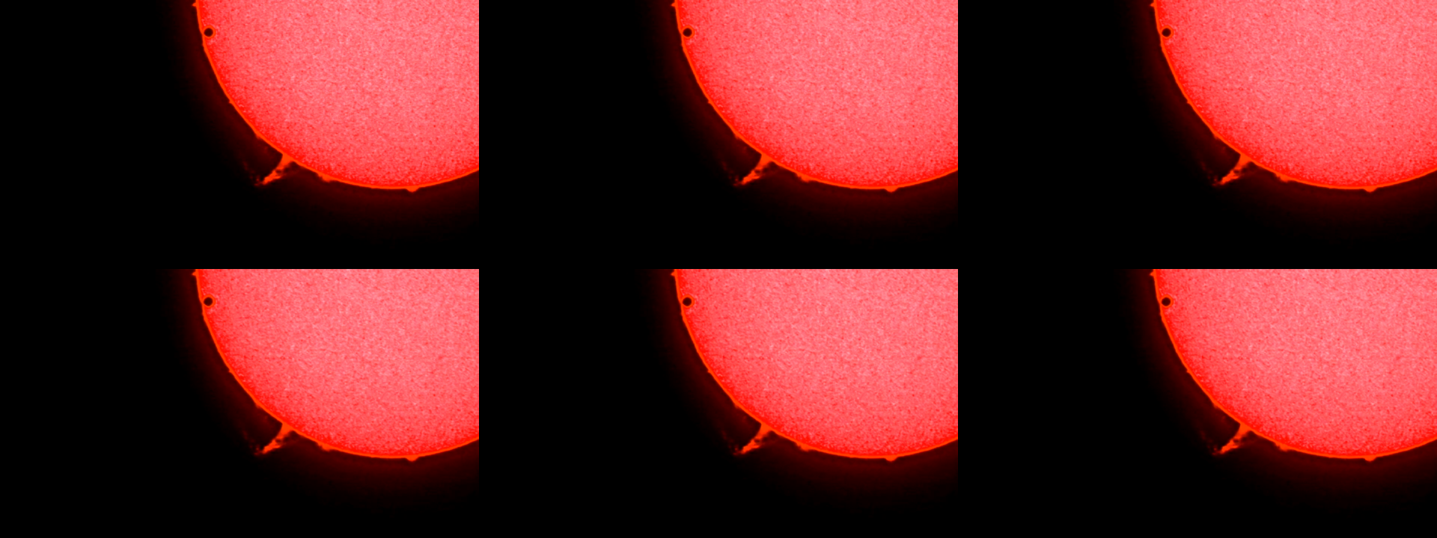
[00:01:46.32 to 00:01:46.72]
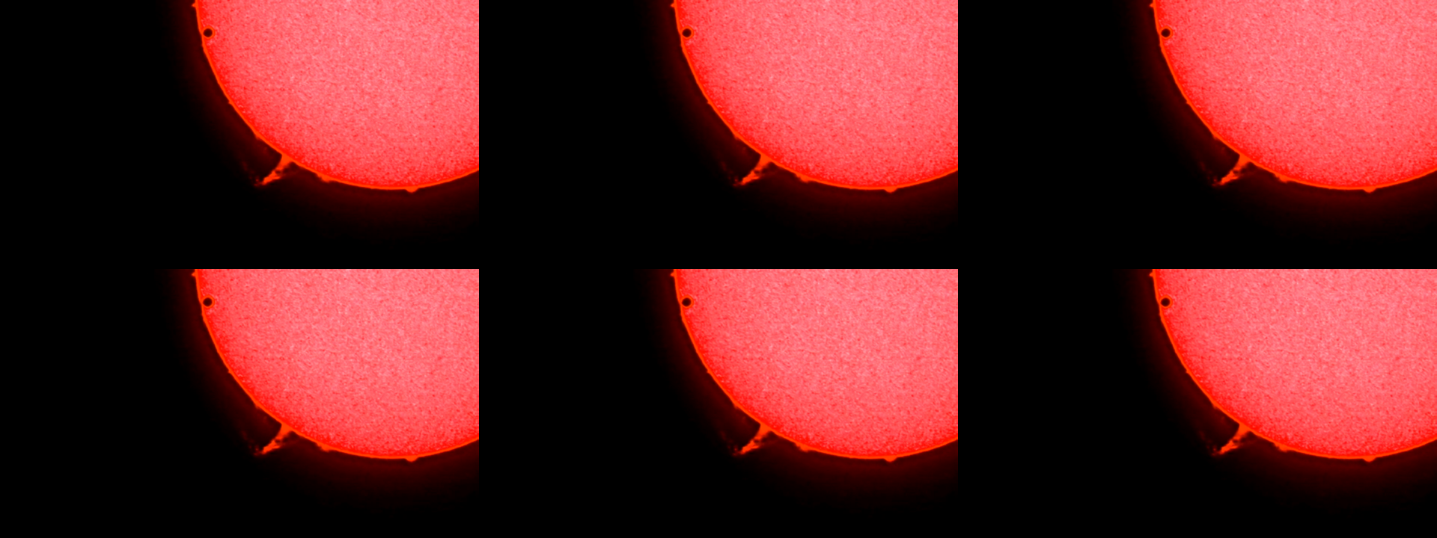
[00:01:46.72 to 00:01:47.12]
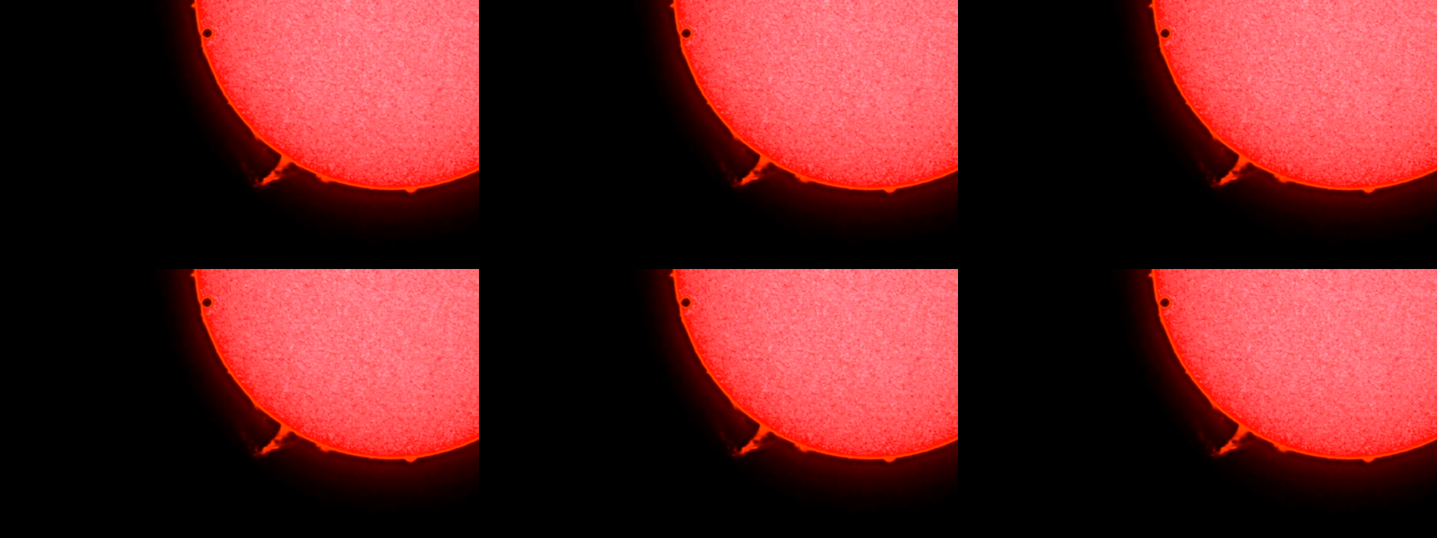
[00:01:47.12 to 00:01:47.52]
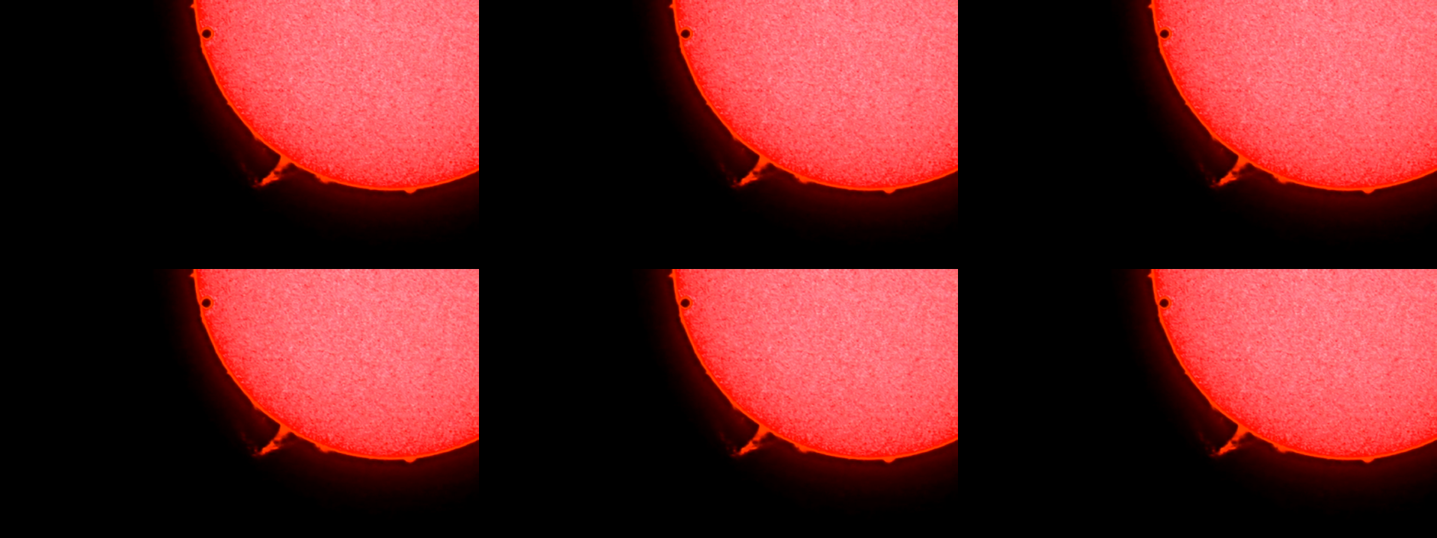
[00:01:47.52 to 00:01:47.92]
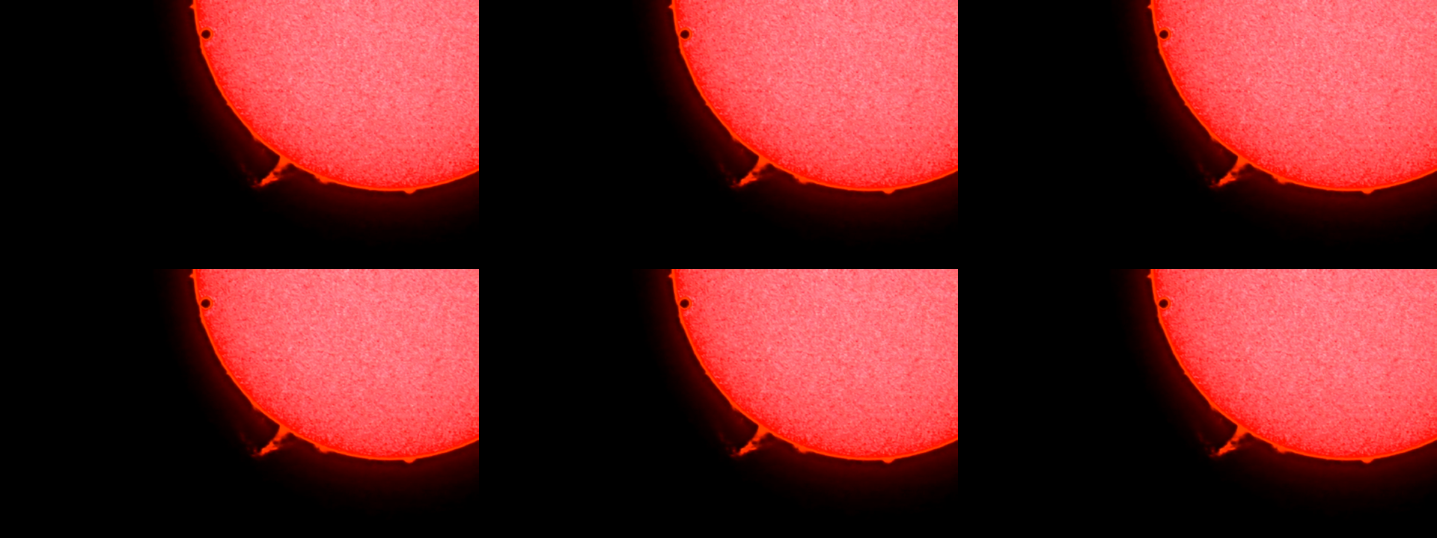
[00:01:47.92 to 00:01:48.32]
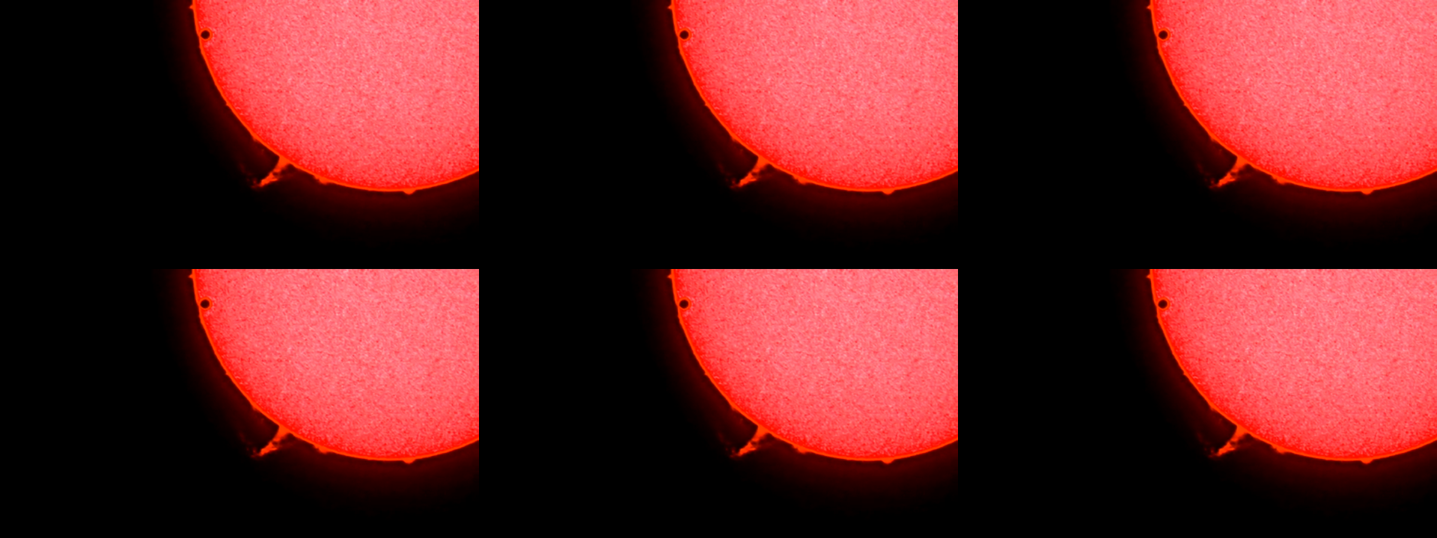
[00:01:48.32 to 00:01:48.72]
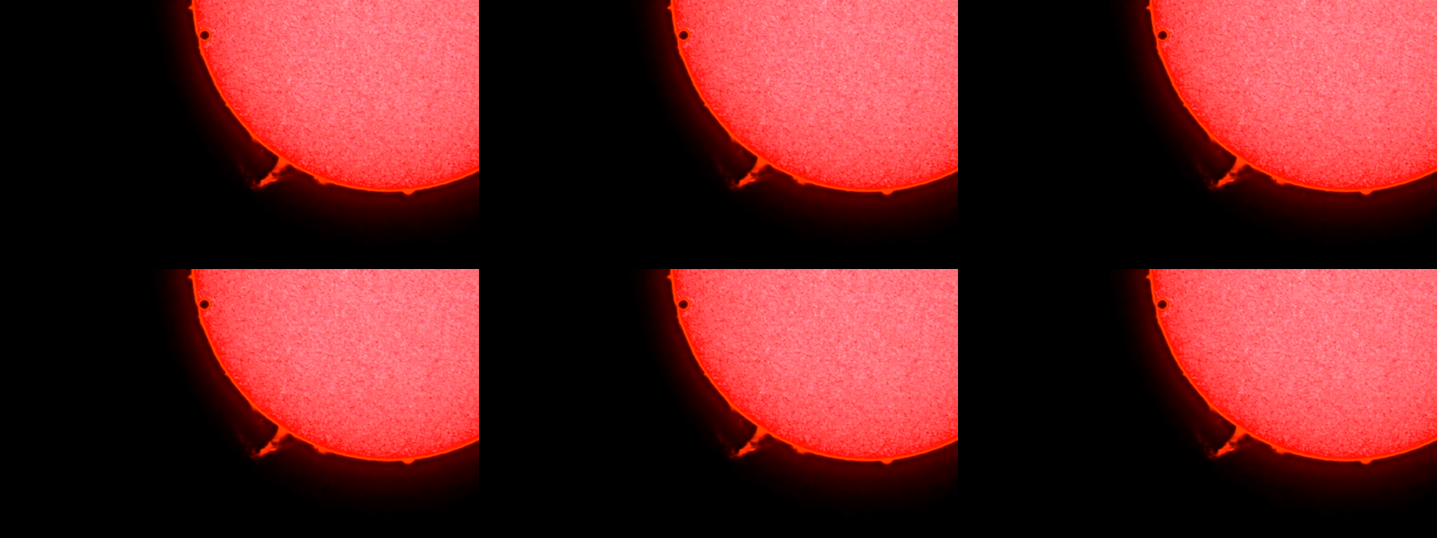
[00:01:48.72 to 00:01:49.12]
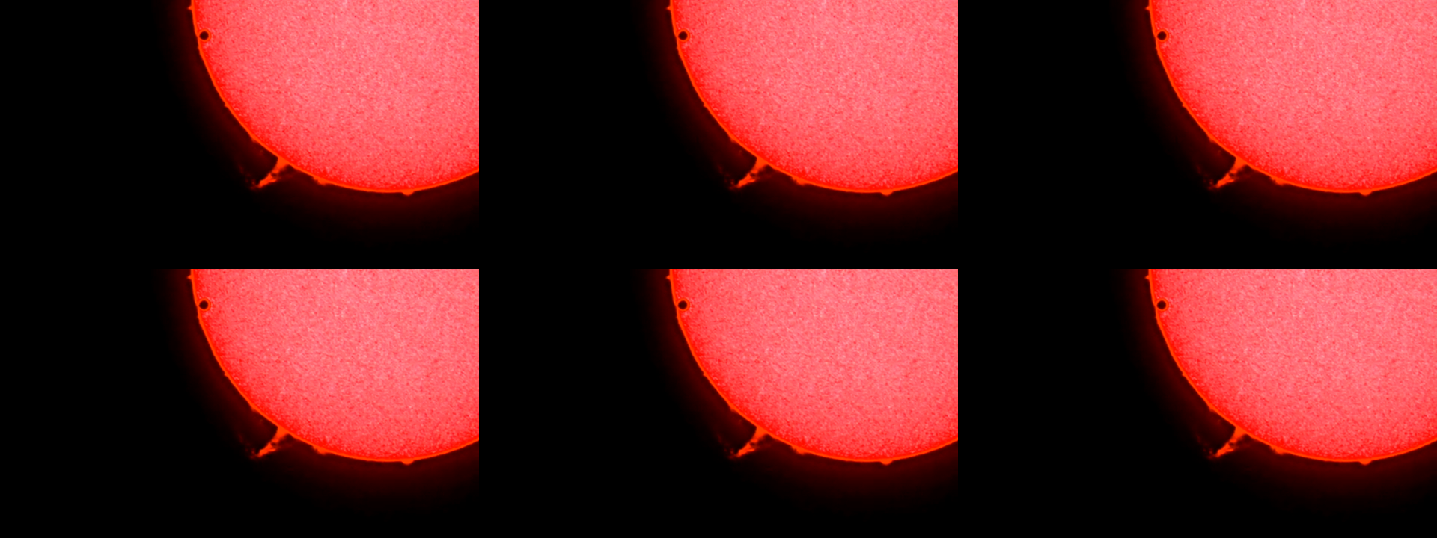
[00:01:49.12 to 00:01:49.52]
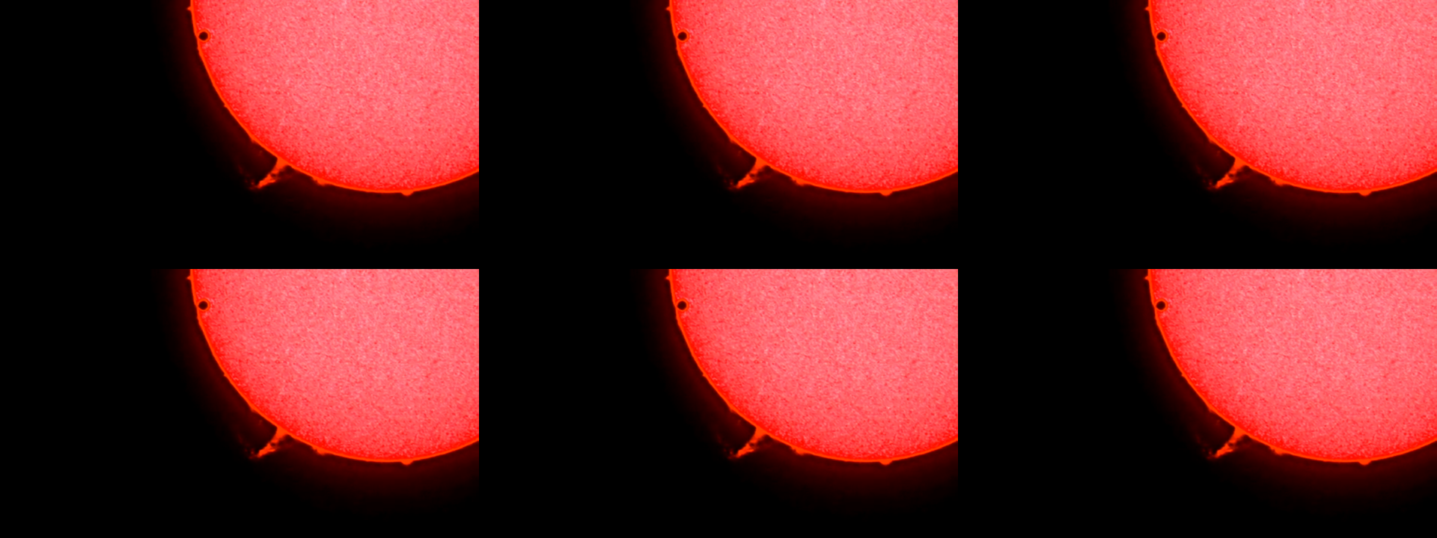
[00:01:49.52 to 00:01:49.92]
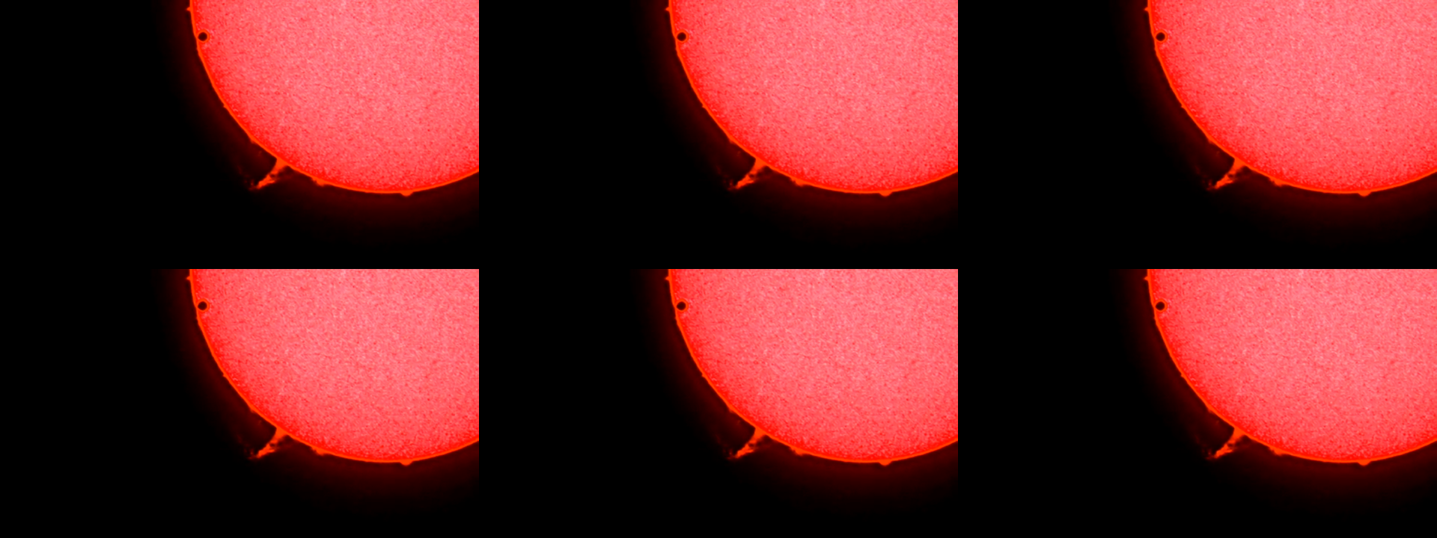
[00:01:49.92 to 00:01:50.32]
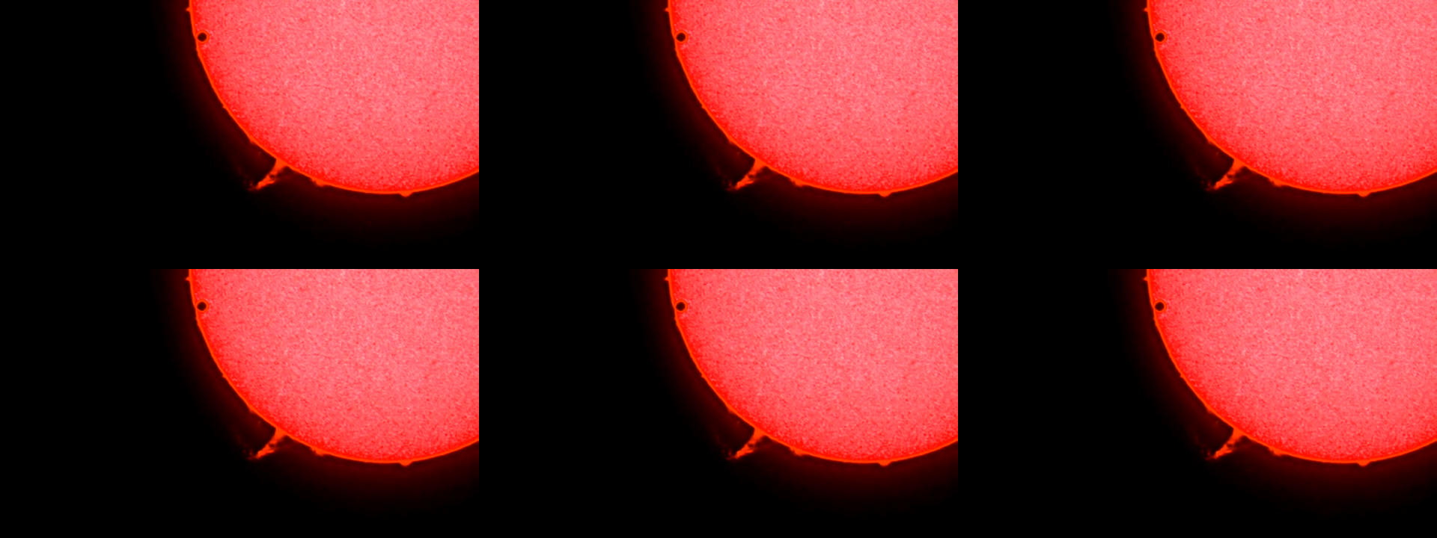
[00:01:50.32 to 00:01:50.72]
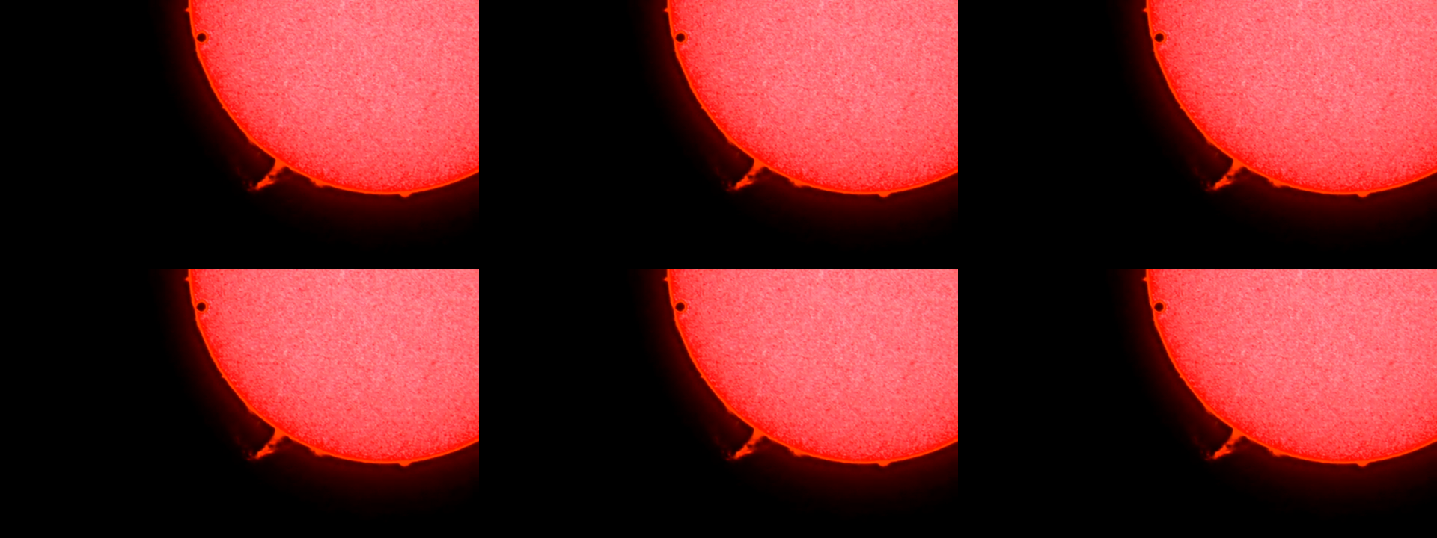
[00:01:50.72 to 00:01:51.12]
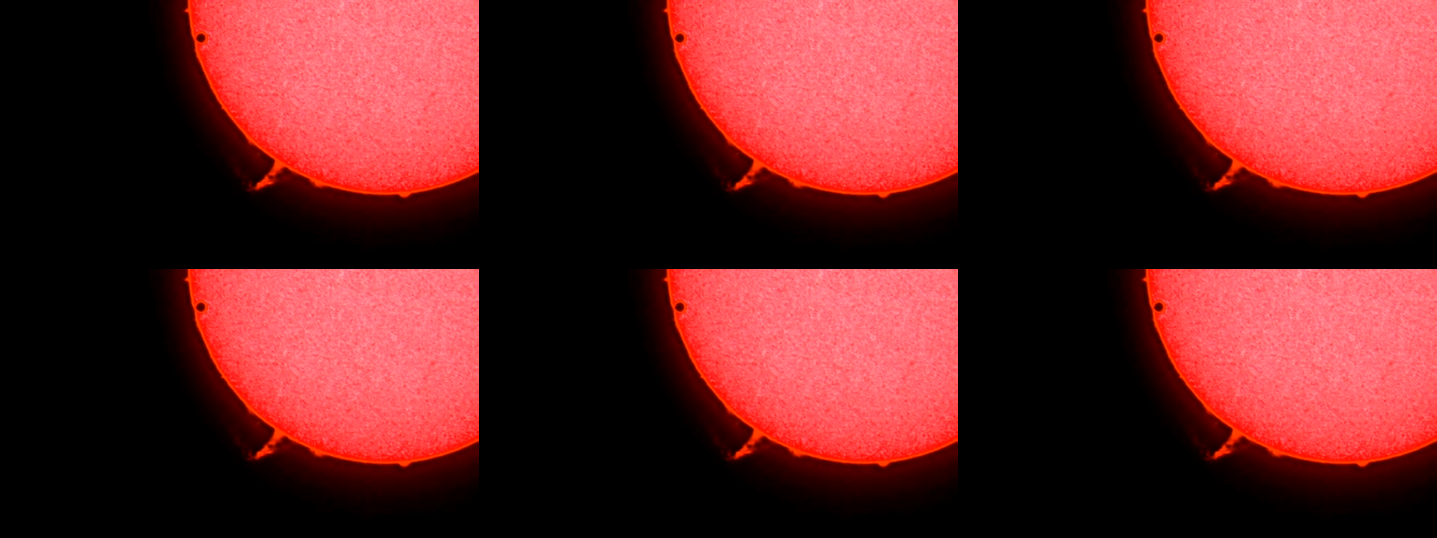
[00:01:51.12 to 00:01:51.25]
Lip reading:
Nobody's mouth can be seen.